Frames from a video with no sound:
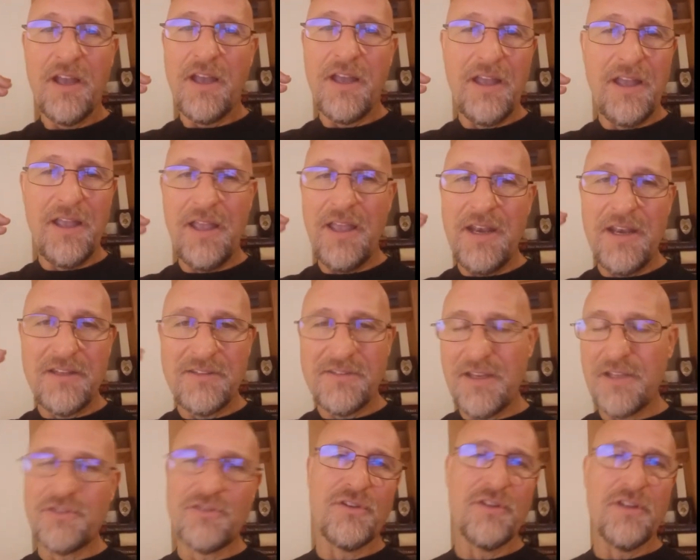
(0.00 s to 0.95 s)
has
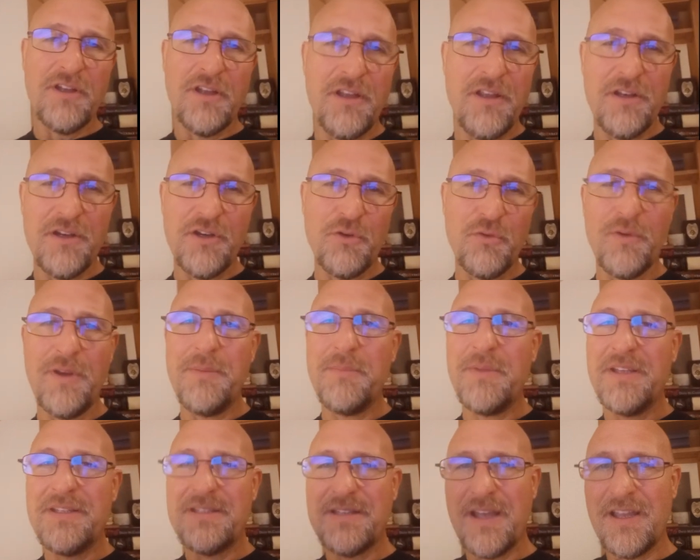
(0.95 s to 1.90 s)
entered an
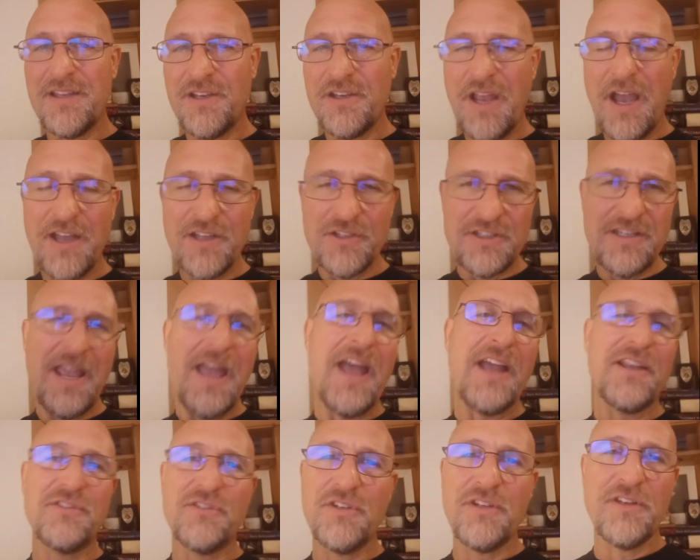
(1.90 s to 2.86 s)
agreement on
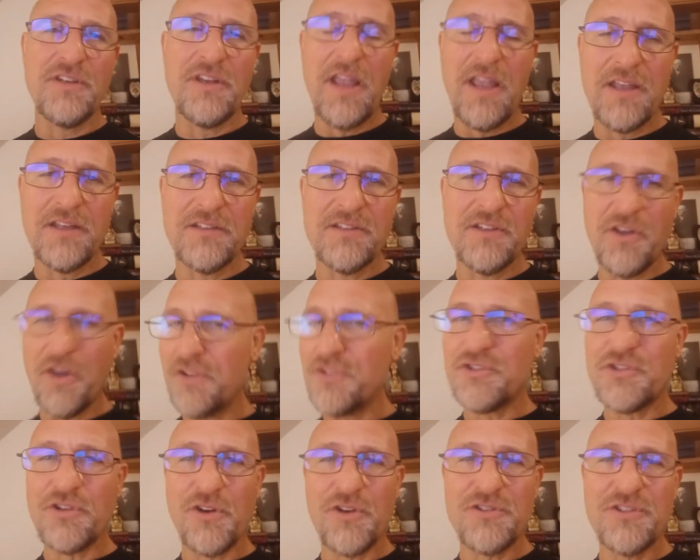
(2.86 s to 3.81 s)
tax and gun
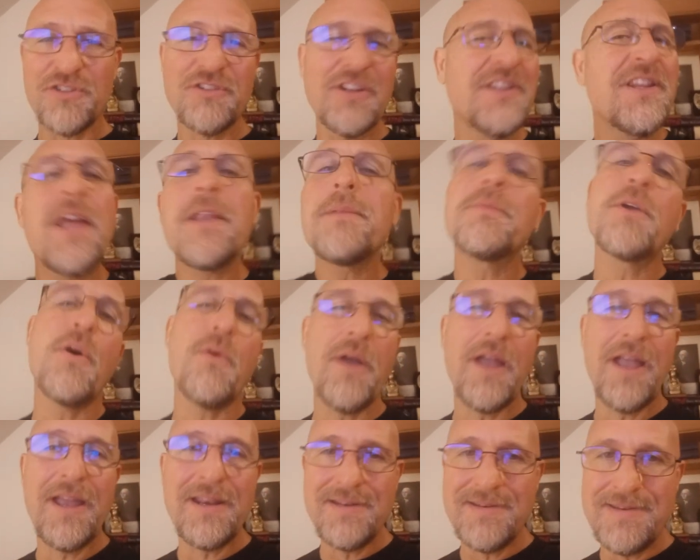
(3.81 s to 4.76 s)
charges, let him go
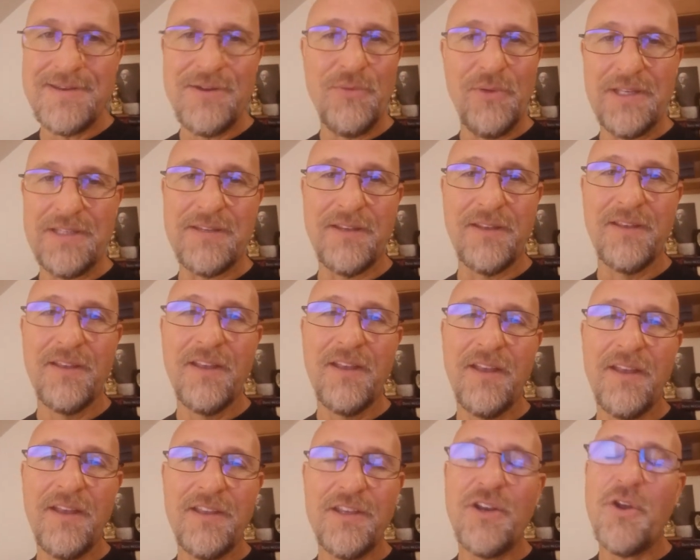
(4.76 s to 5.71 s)
ahead and do it.
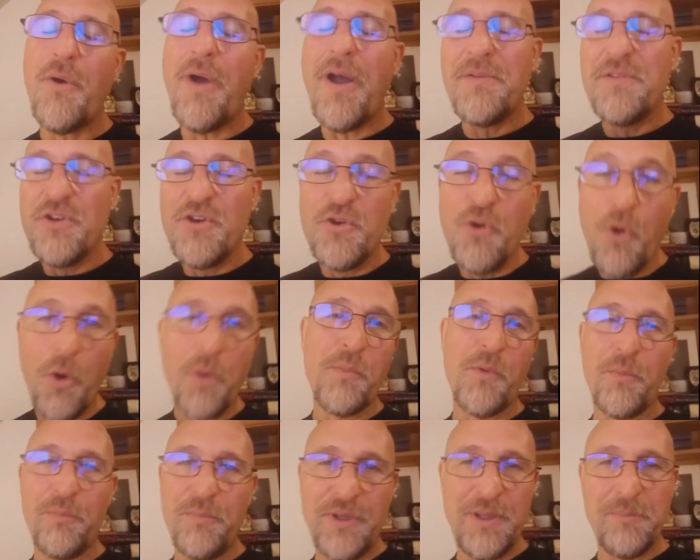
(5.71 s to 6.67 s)
You know,
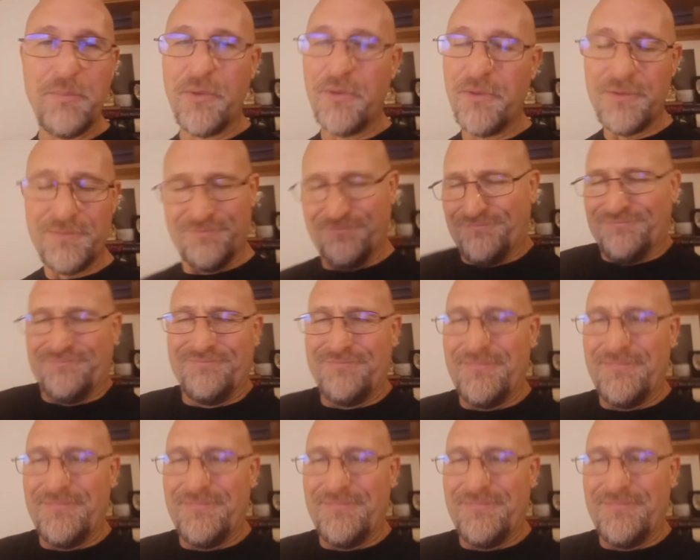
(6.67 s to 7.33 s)
normal people